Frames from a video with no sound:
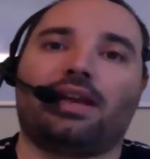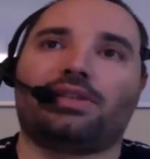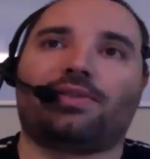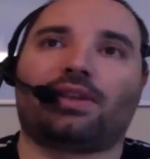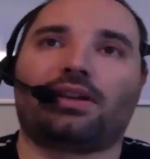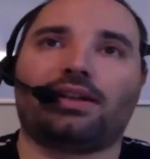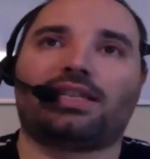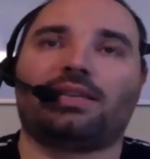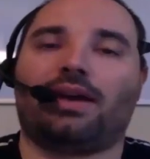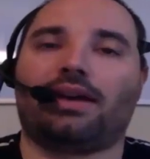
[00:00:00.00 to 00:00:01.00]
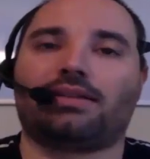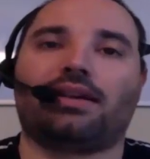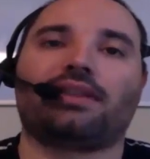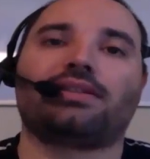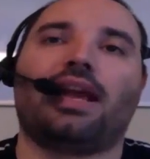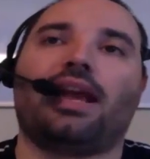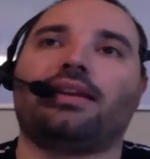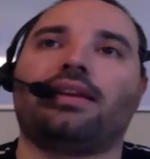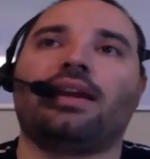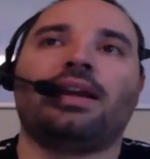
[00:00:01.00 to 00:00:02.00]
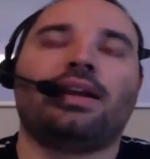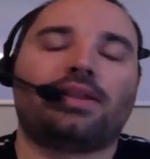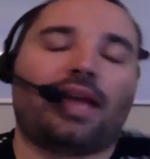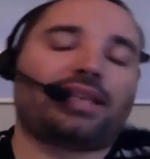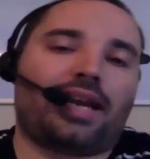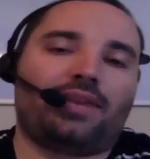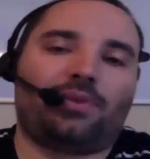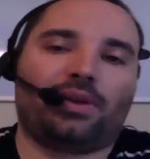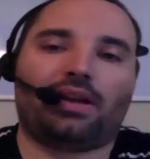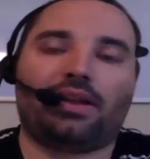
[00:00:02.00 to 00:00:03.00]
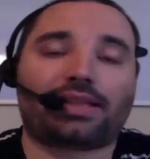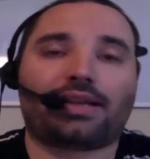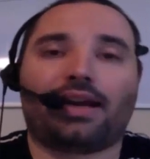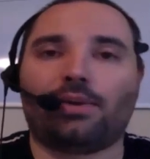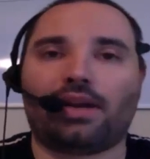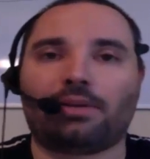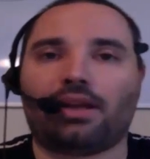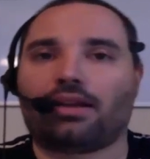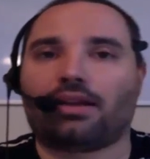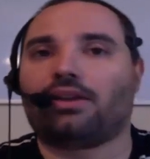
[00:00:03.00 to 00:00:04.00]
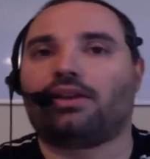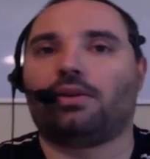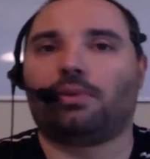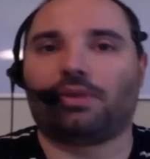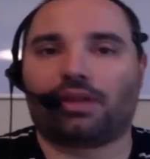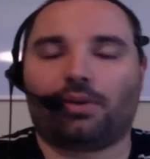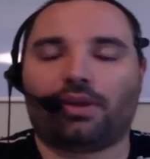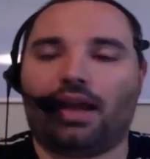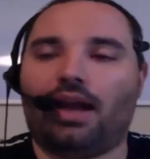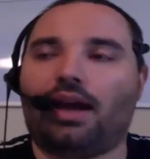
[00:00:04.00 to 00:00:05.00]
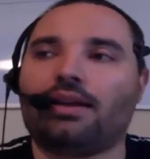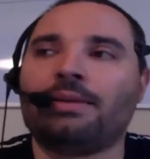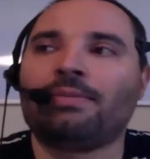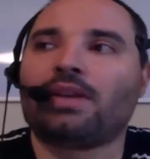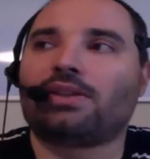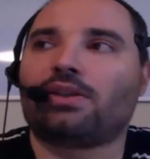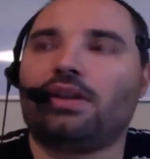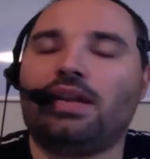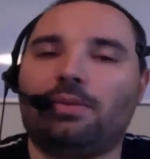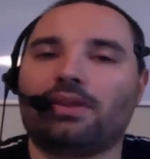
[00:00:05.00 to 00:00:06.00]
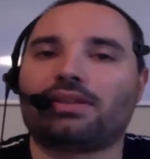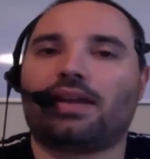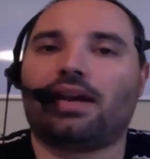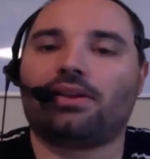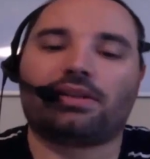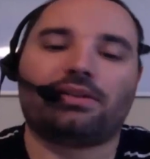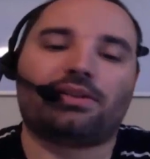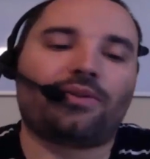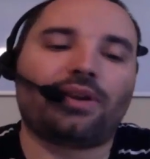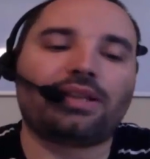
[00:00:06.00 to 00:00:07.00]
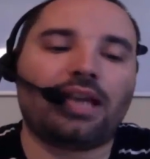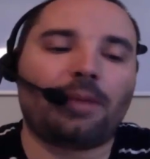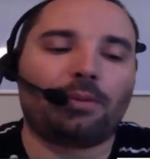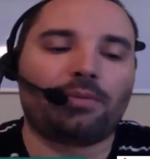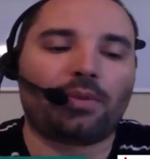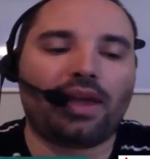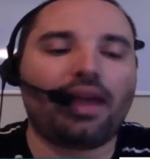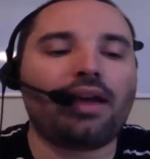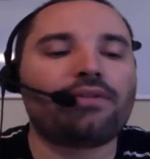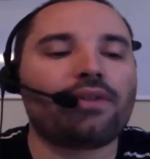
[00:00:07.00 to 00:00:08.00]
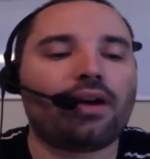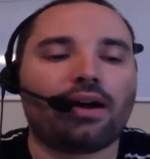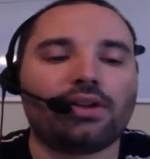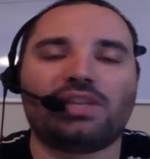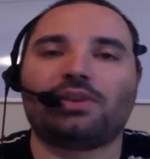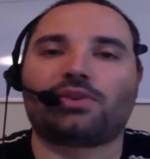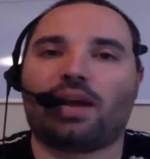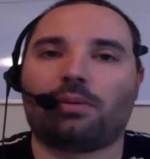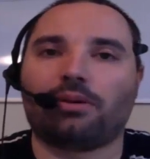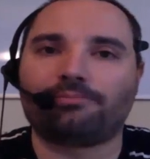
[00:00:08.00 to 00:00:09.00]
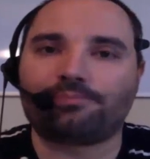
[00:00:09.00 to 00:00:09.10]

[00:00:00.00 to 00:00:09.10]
You still have to customize things, and that's kind of what that's kind of what I'm going to get into with with Han. So you need to build silos. And so, for example, we have uh, Jimmy Trammell.